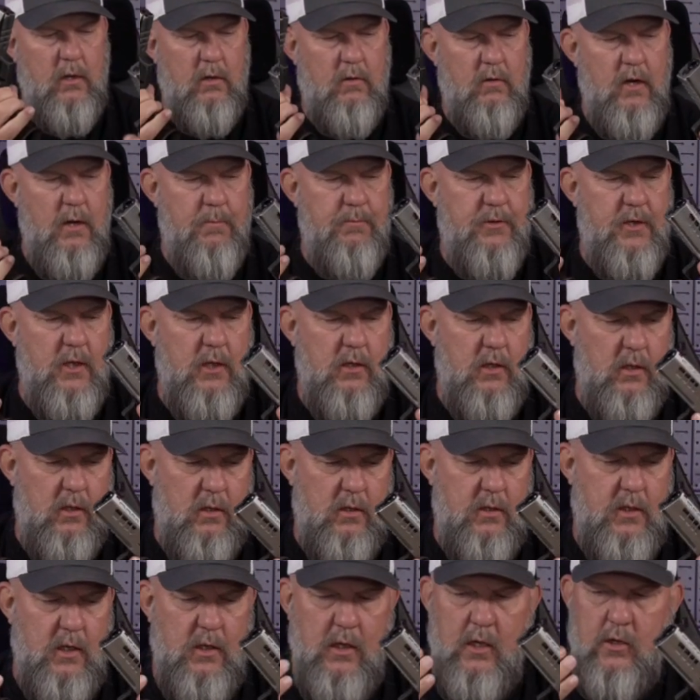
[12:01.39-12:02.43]
grip than
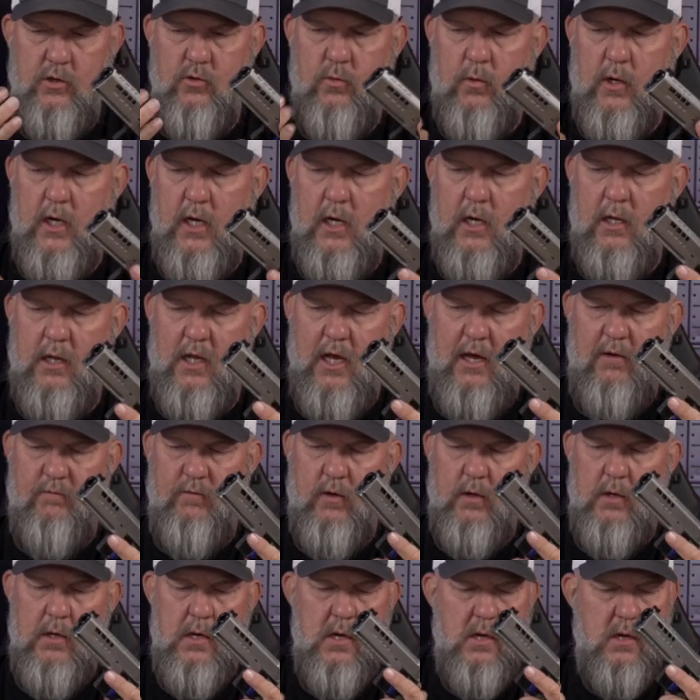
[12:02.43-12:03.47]
the
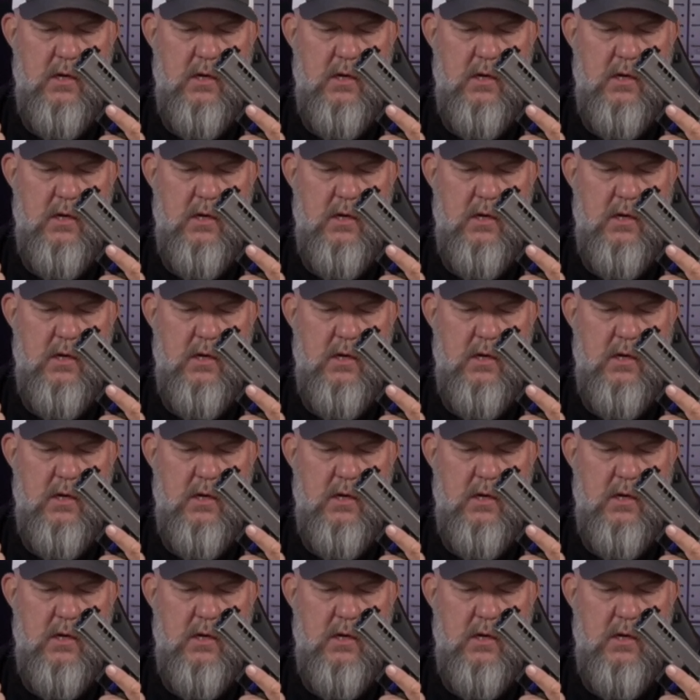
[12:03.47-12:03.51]
2011.